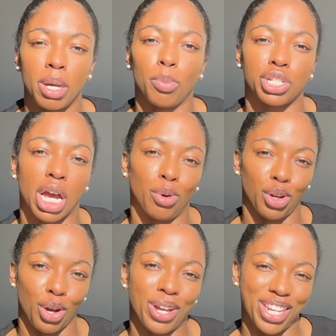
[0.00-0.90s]
which I will
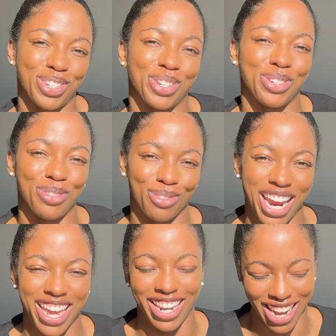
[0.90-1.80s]
go into
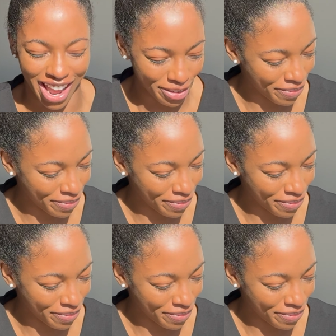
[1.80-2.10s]
right now.